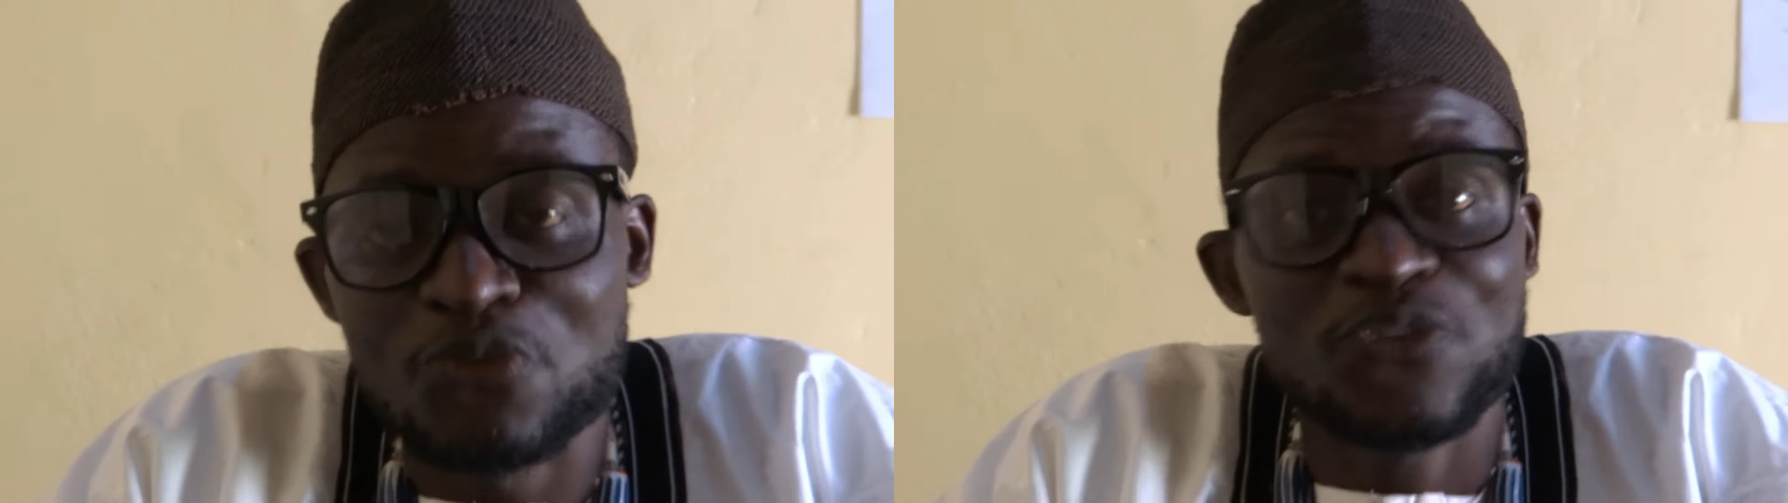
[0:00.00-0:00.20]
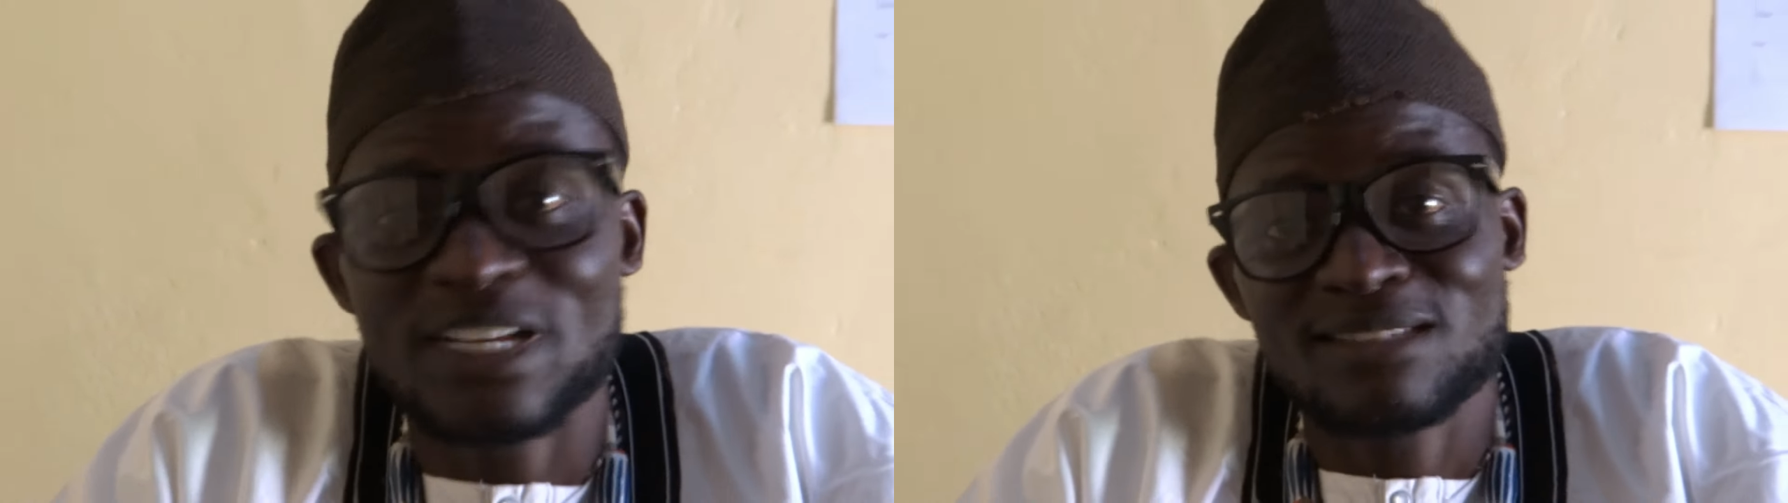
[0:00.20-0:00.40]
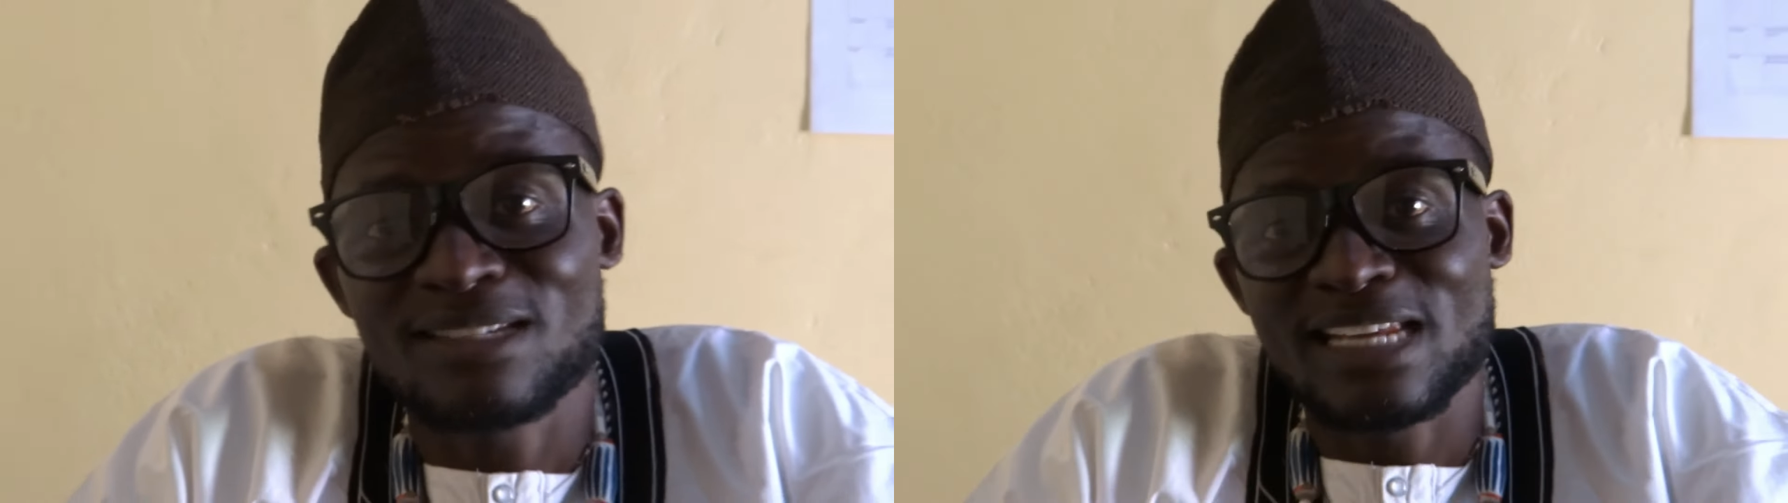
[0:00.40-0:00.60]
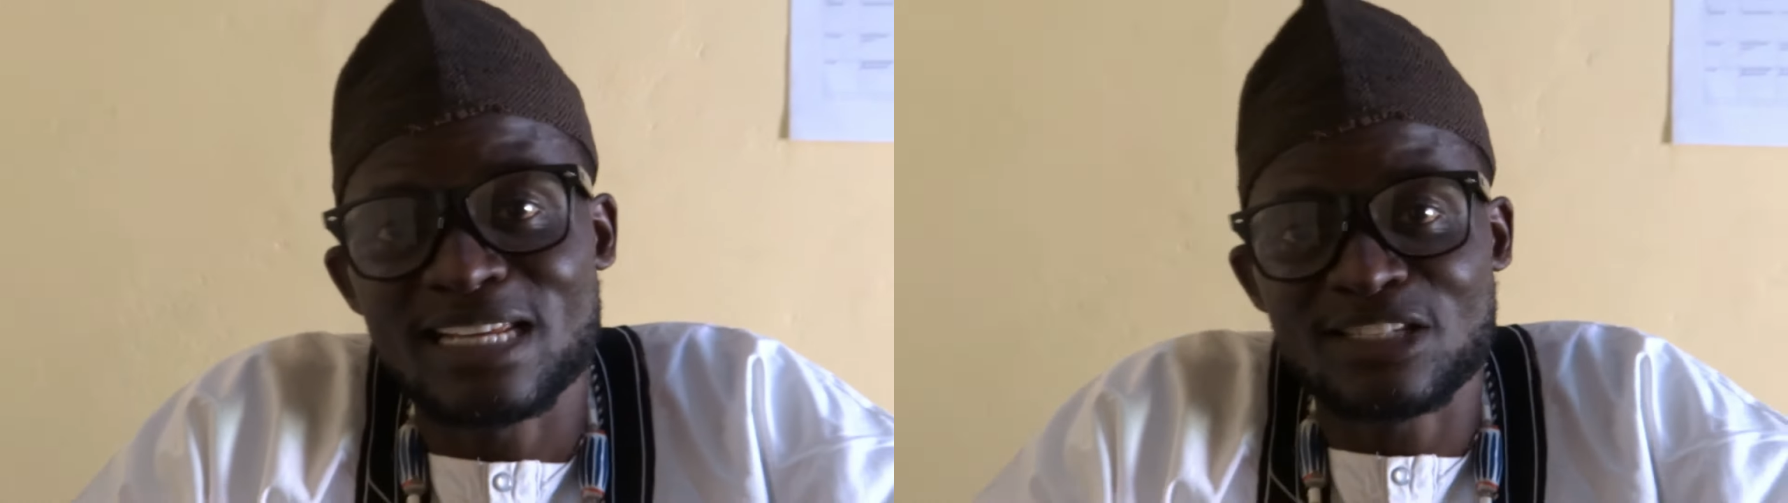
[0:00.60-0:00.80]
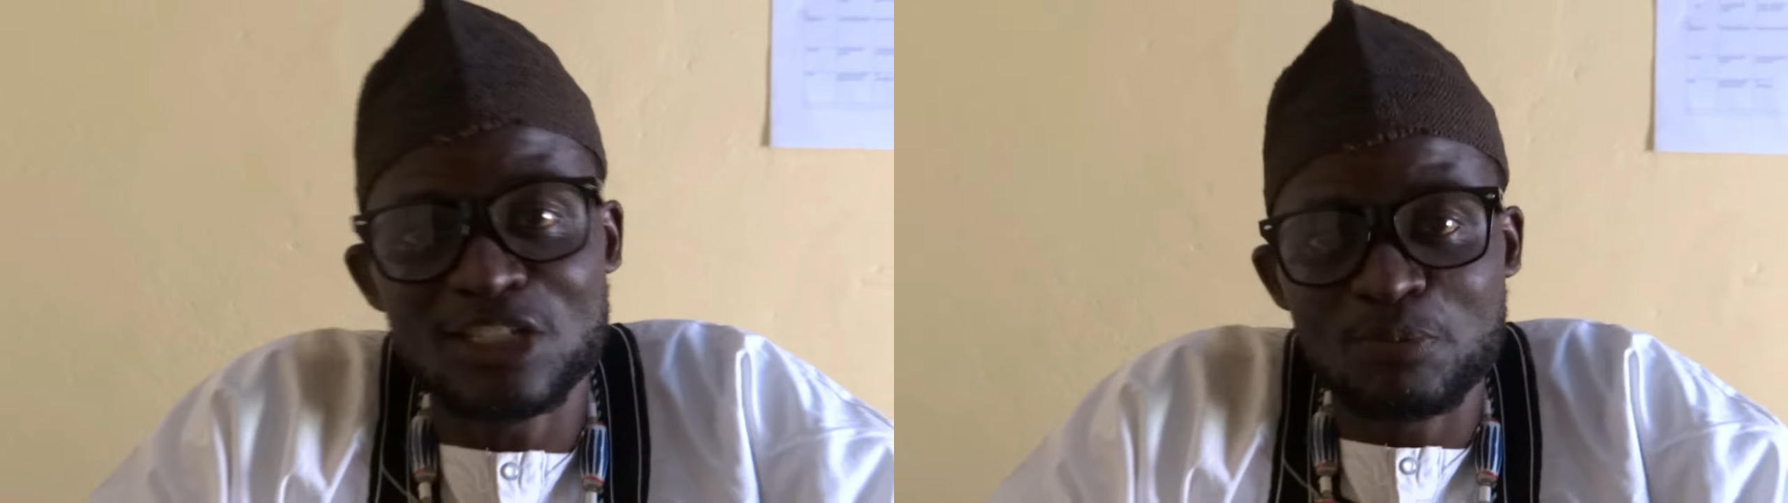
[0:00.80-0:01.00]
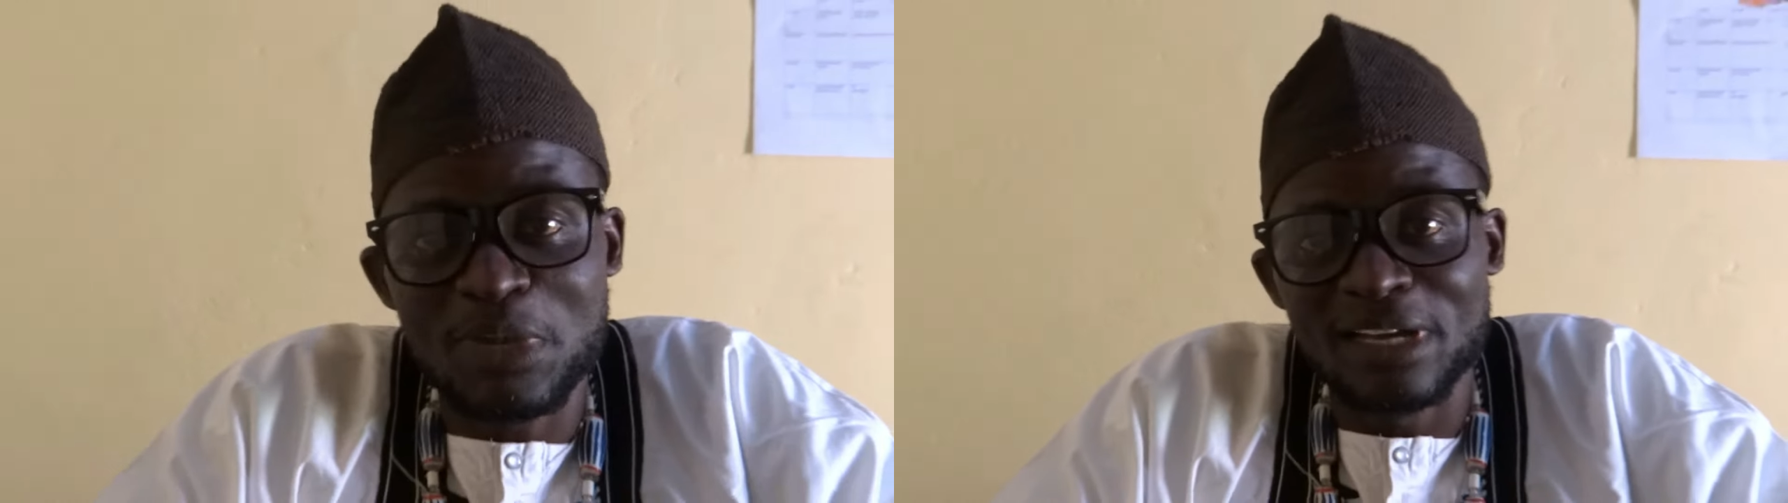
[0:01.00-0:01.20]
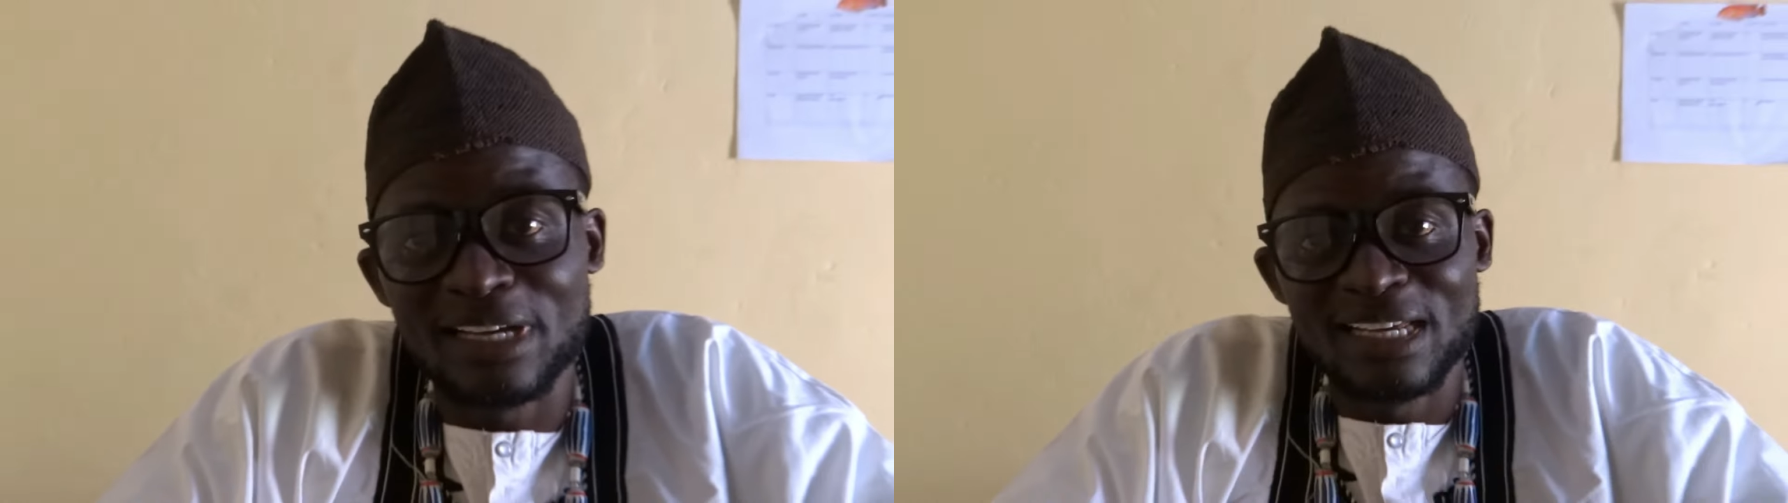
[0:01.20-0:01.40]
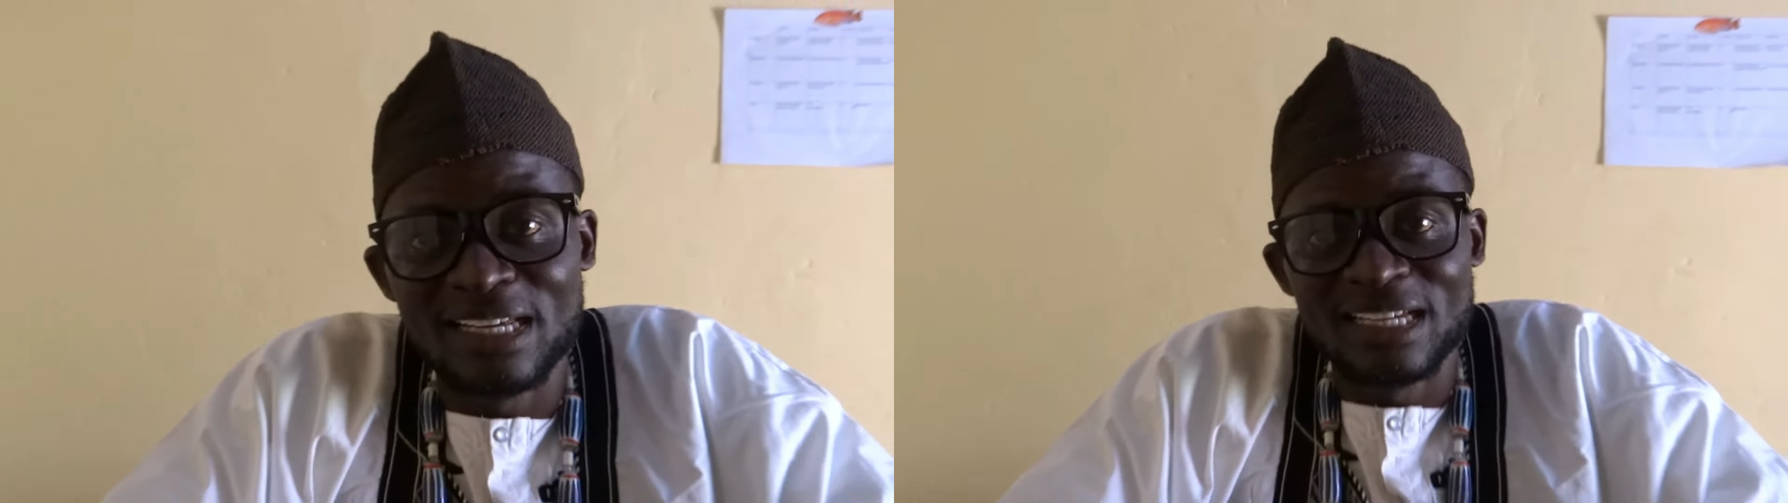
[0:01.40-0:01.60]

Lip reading: fasten their seatbelt